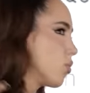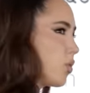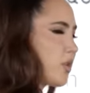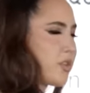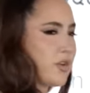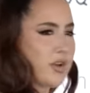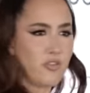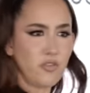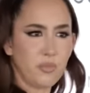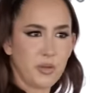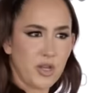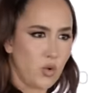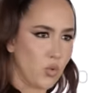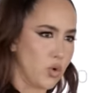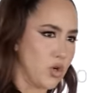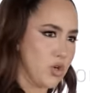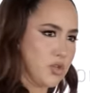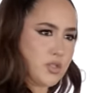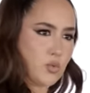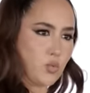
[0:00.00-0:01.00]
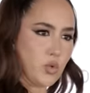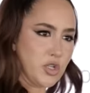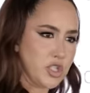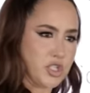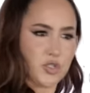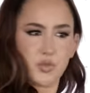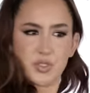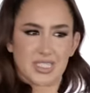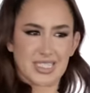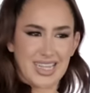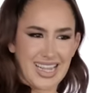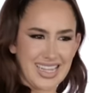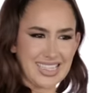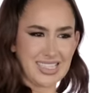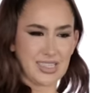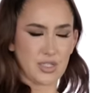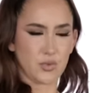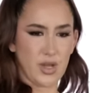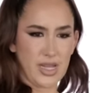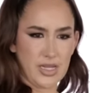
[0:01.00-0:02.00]
would there ever be a world in which you'd sell
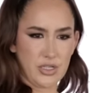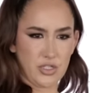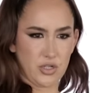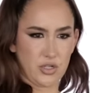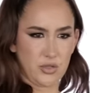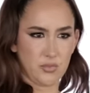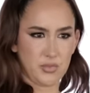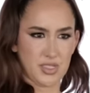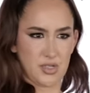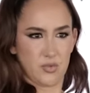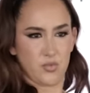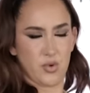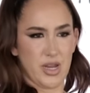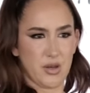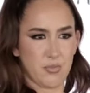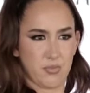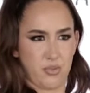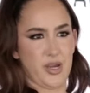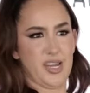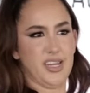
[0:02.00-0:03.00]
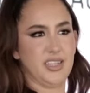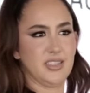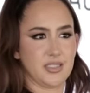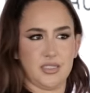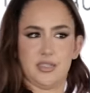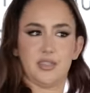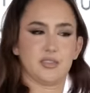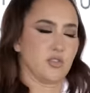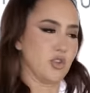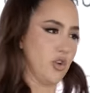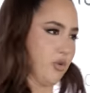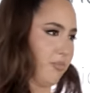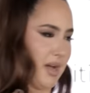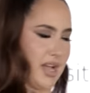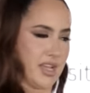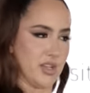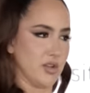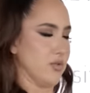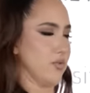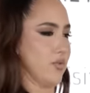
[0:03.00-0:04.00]
at the right terms and right price and go
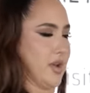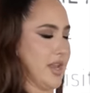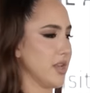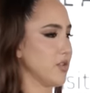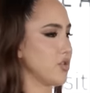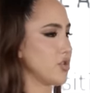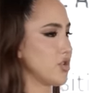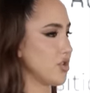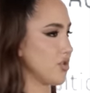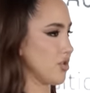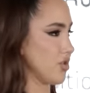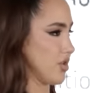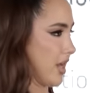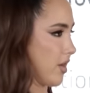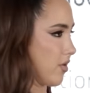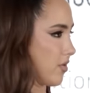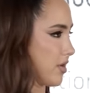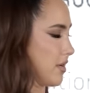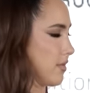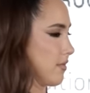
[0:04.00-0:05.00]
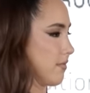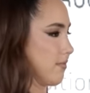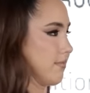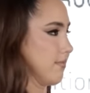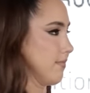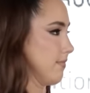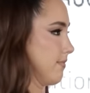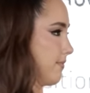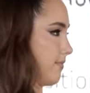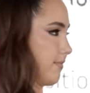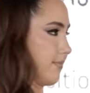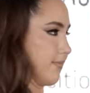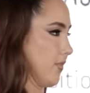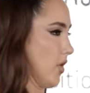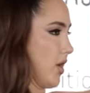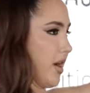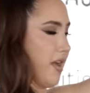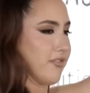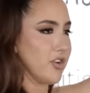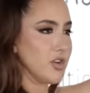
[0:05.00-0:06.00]
buy your ranch out in
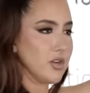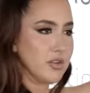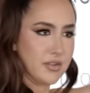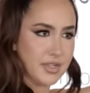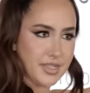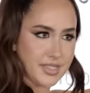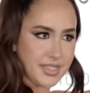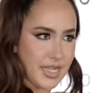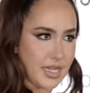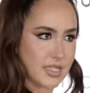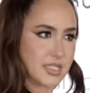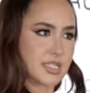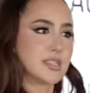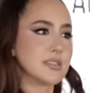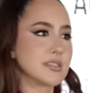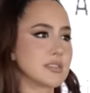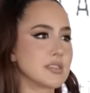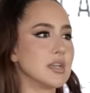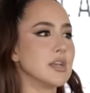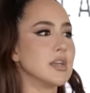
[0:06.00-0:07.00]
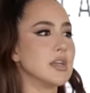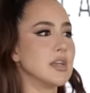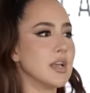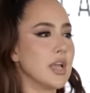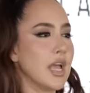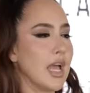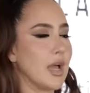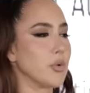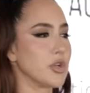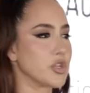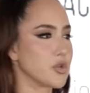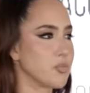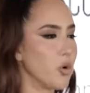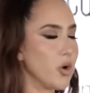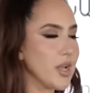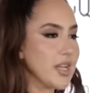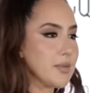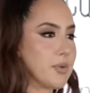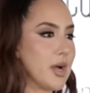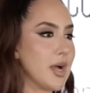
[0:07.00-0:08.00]
wherever in Texas? At which
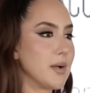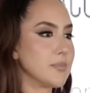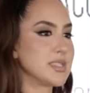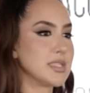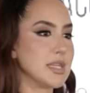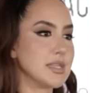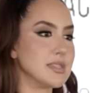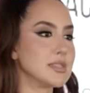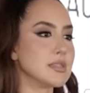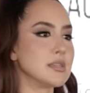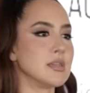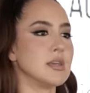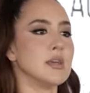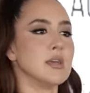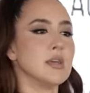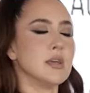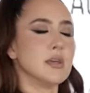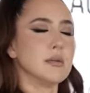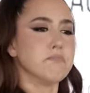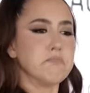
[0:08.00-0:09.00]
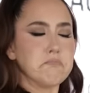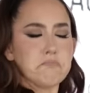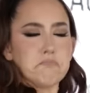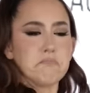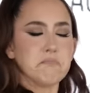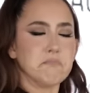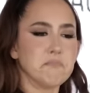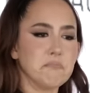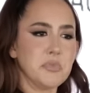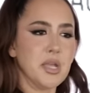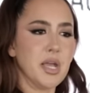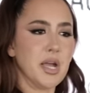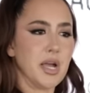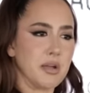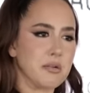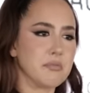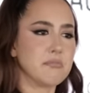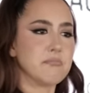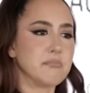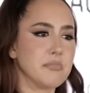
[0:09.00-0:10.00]
point Bob says, Yeah,
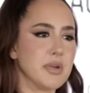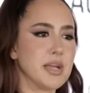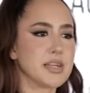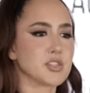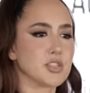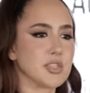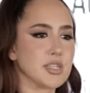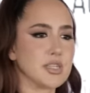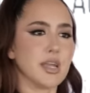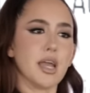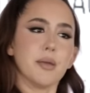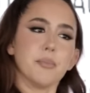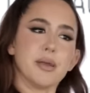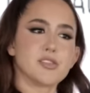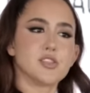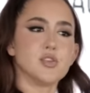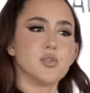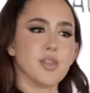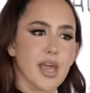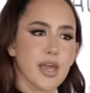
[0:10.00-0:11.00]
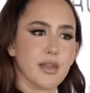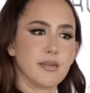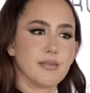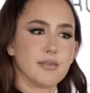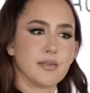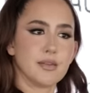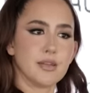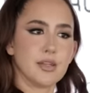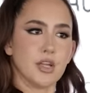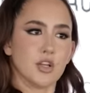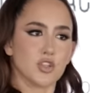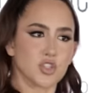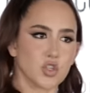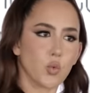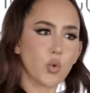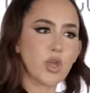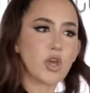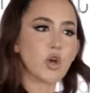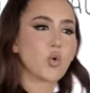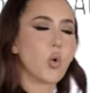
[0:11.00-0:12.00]
actually, I might do that.
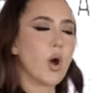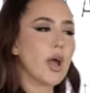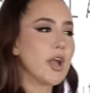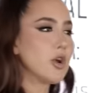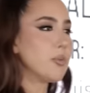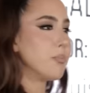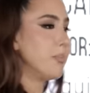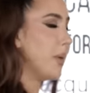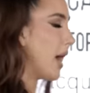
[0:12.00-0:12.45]
So we acquire